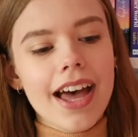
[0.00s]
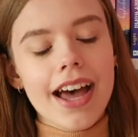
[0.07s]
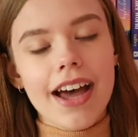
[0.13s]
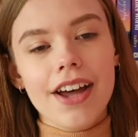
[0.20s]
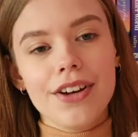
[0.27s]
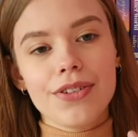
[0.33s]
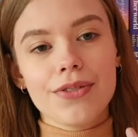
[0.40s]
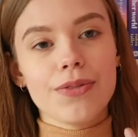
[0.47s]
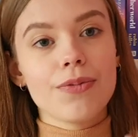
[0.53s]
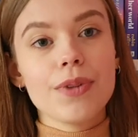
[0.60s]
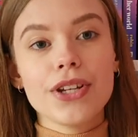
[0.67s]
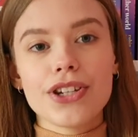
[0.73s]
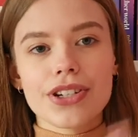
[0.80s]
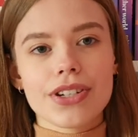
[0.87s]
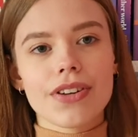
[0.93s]
And we
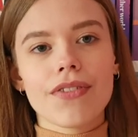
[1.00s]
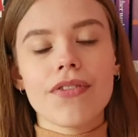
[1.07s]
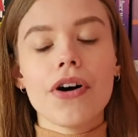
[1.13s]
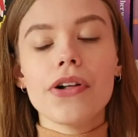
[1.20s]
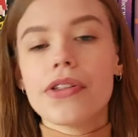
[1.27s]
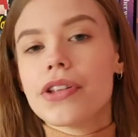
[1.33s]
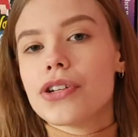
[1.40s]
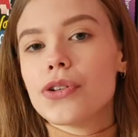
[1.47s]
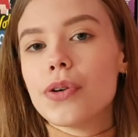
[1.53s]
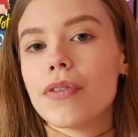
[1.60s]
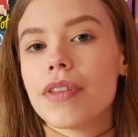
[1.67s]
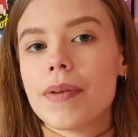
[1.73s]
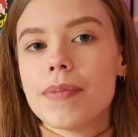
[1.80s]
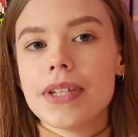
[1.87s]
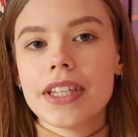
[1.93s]
just follow the two of
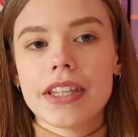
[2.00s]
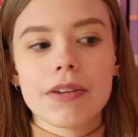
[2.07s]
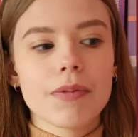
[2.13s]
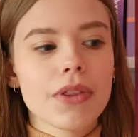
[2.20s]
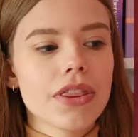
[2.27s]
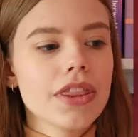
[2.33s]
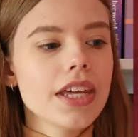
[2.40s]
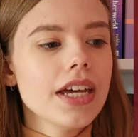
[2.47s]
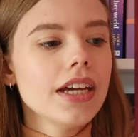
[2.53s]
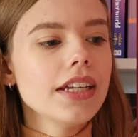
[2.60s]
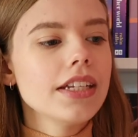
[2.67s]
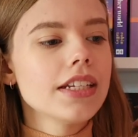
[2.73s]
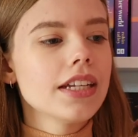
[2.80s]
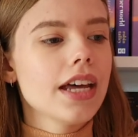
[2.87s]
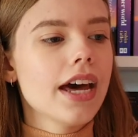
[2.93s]
them dealing with
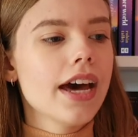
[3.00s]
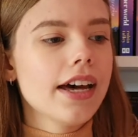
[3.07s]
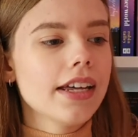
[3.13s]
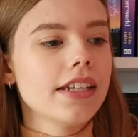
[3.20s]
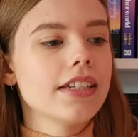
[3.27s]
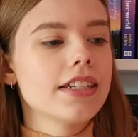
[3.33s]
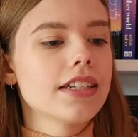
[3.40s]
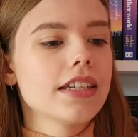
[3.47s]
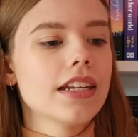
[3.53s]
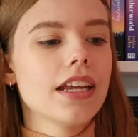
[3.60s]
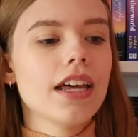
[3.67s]
this as